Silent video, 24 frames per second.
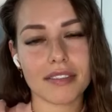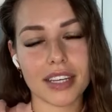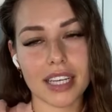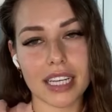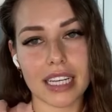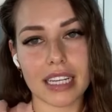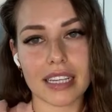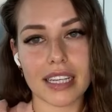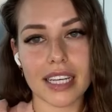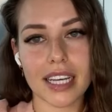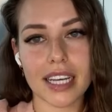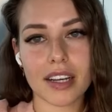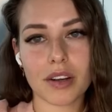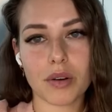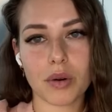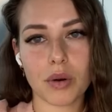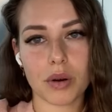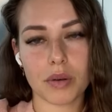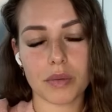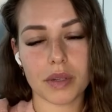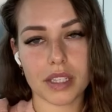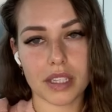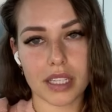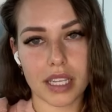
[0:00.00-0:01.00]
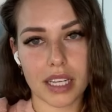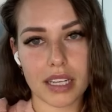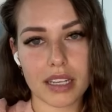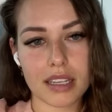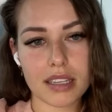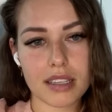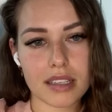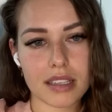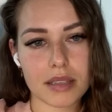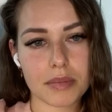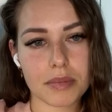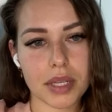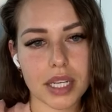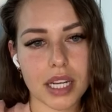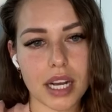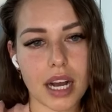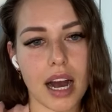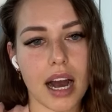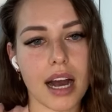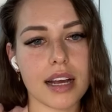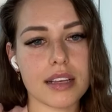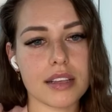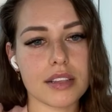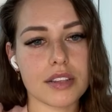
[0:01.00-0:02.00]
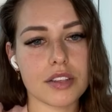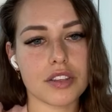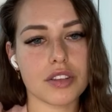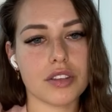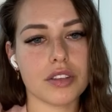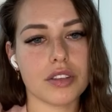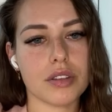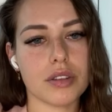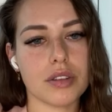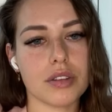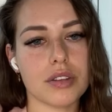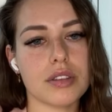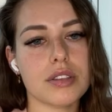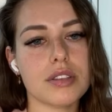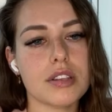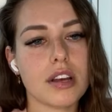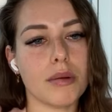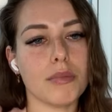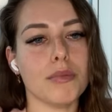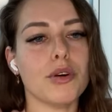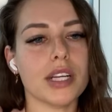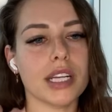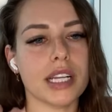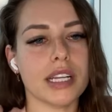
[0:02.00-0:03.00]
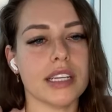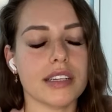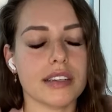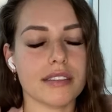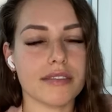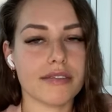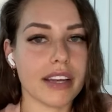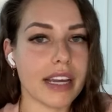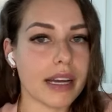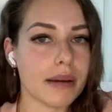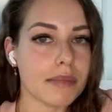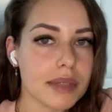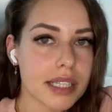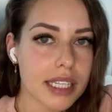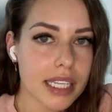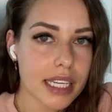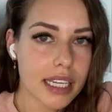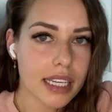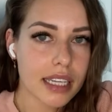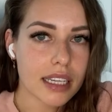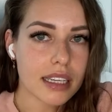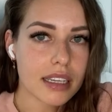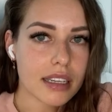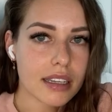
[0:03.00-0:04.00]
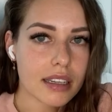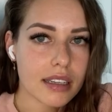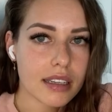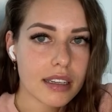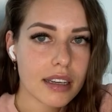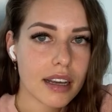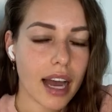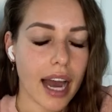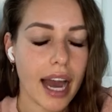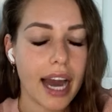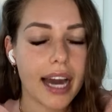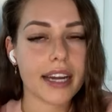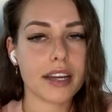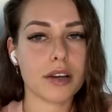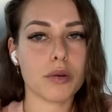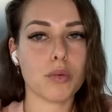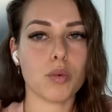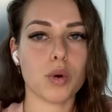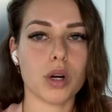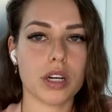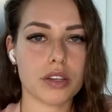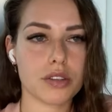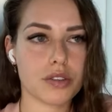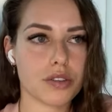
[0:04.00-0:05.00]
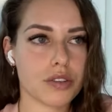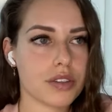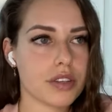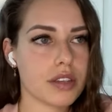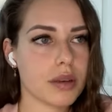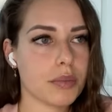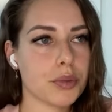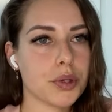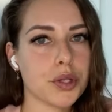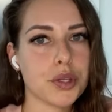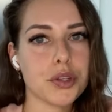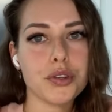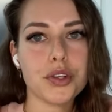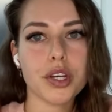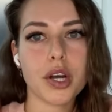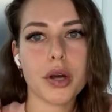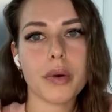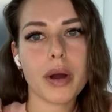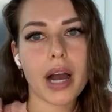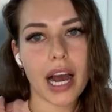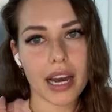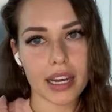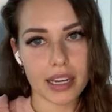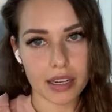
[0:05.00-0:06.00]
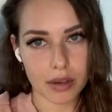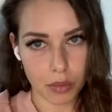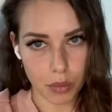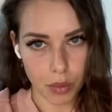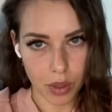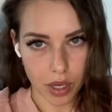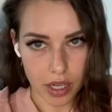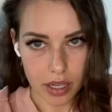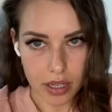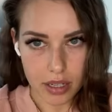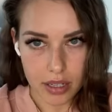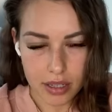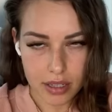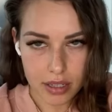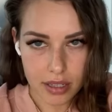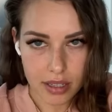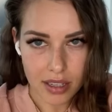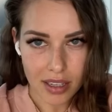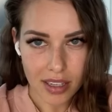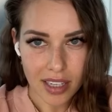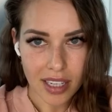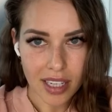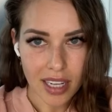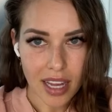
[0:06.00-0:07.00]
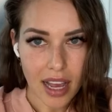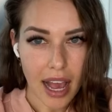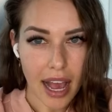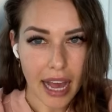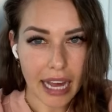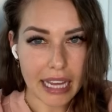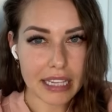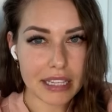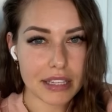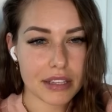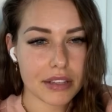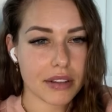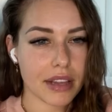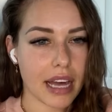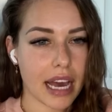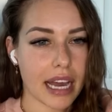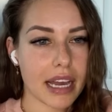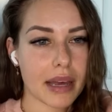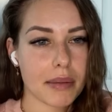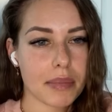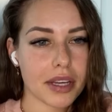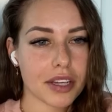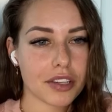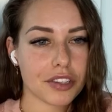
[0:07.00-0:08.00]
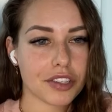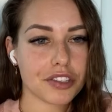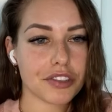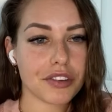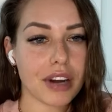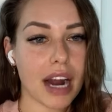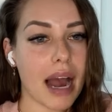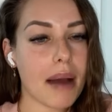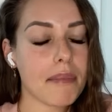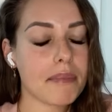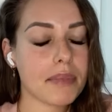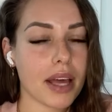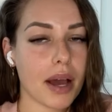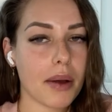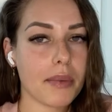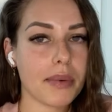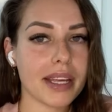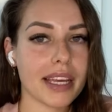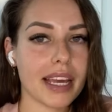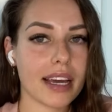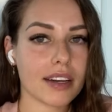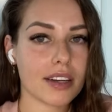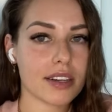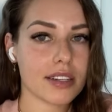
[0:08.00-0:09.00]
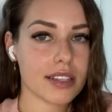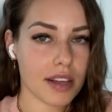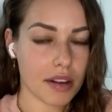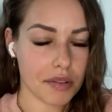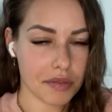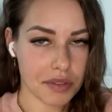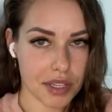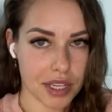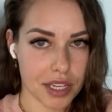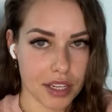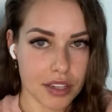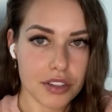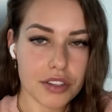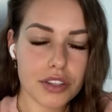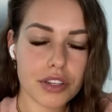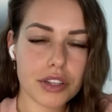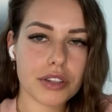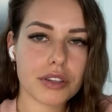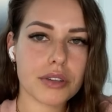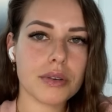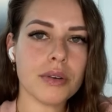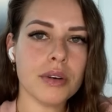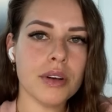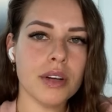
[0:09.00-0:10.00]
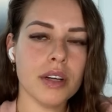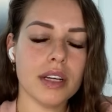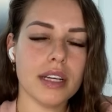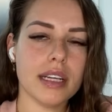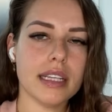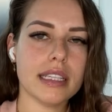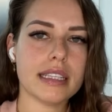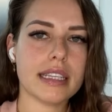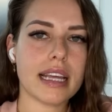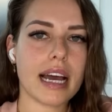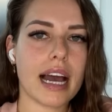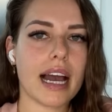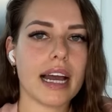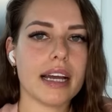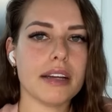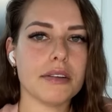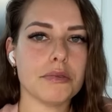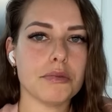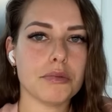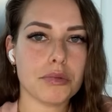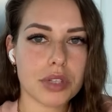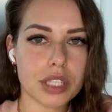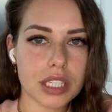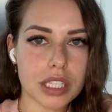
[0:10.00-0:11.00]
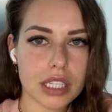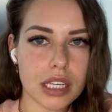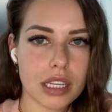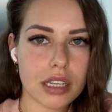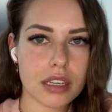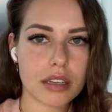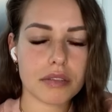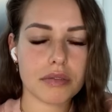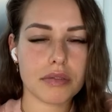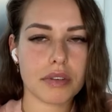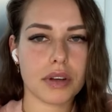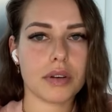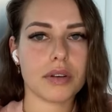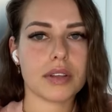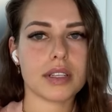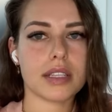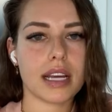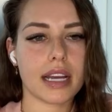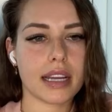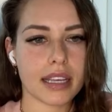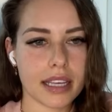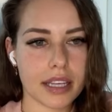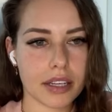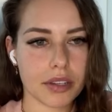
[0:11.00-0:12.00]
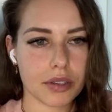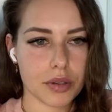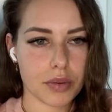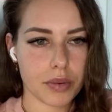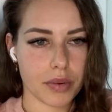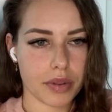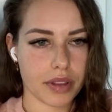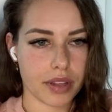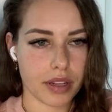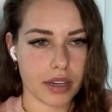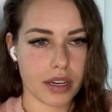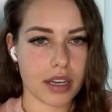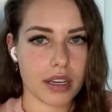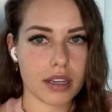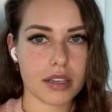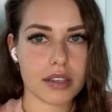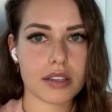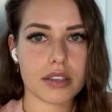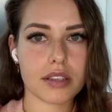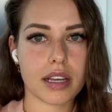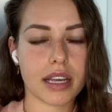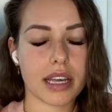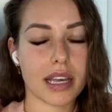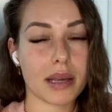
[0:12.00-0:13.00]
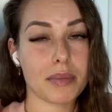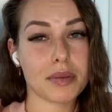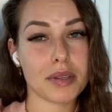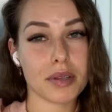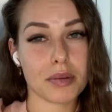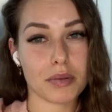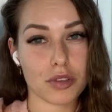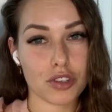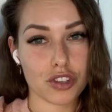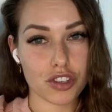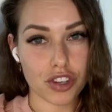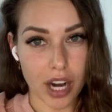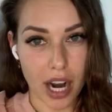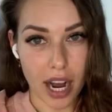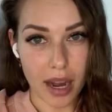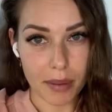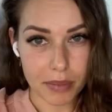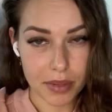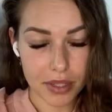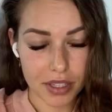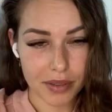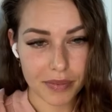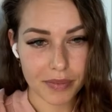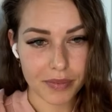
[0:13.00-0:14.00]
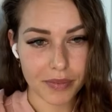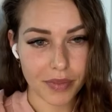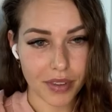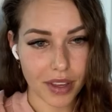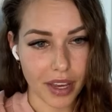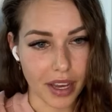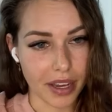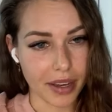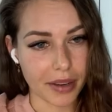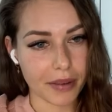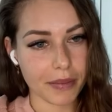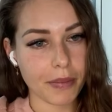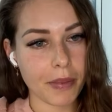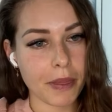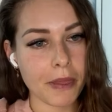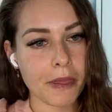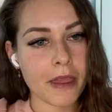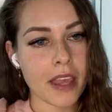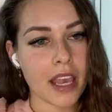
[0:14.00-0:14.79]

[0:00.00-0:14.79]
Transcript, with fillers: of healing or release because someone in your family had it worse or someone you know had it worse. And so that could be a trap that we get ourselves into that really evokes that guilt within us to keeps us trapped. Okay.